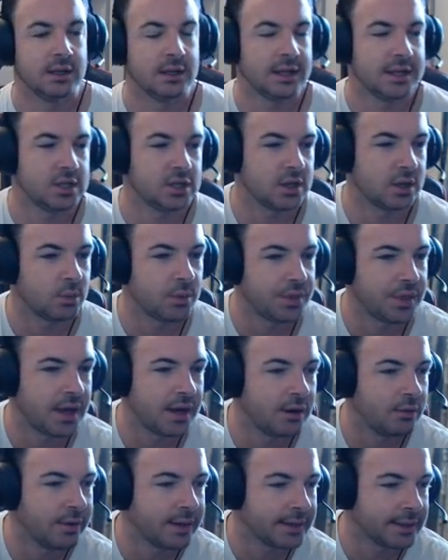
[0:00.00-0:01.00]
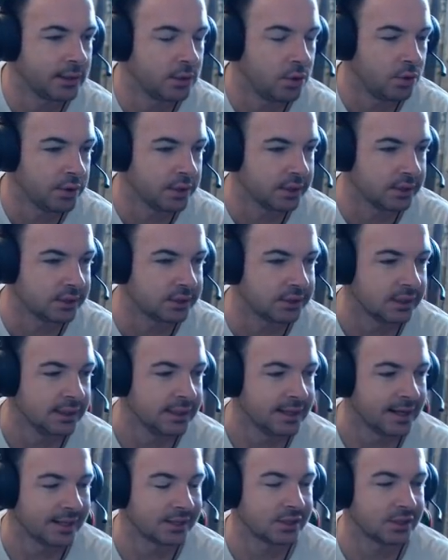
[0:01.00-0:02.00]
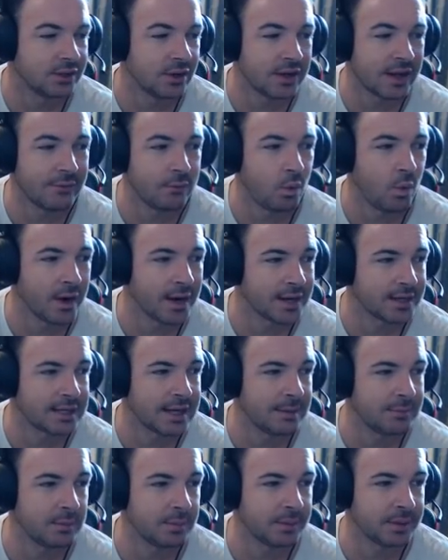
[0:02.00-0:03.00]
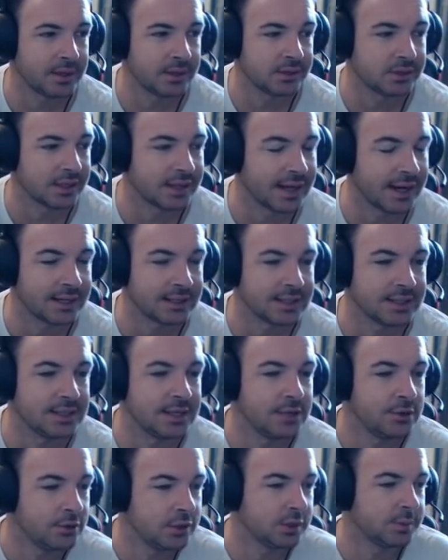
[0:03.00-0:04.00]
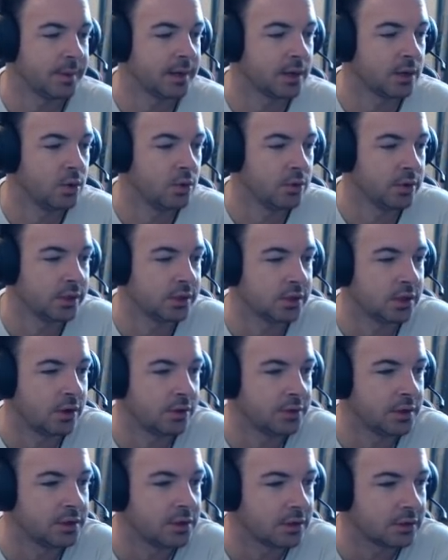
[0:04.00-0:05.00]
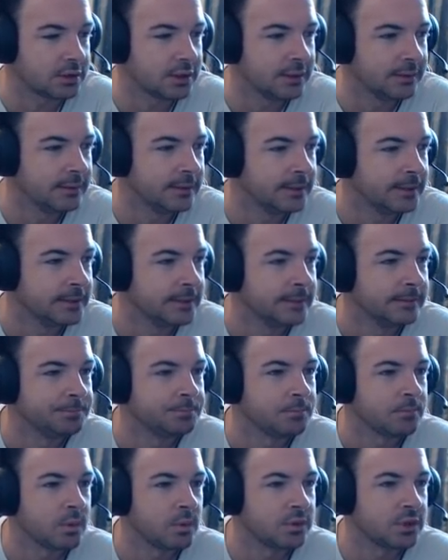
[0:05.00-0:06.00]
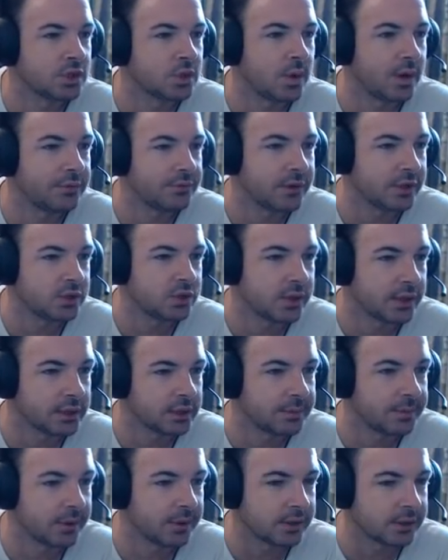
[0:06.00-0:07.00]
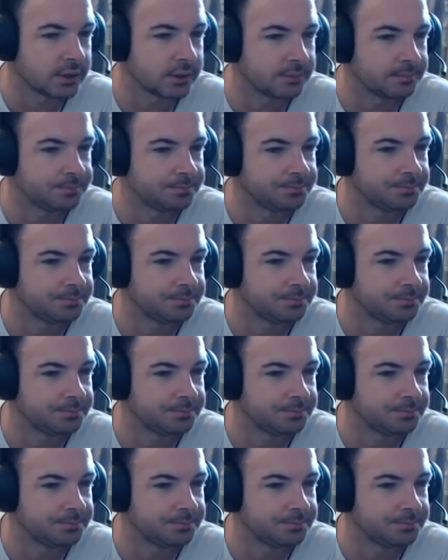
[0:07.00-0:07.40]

each other with their irregular orders, I still only have one attempt because I can't continue spending orders on the doctor, which is quite frustrating, to be honest.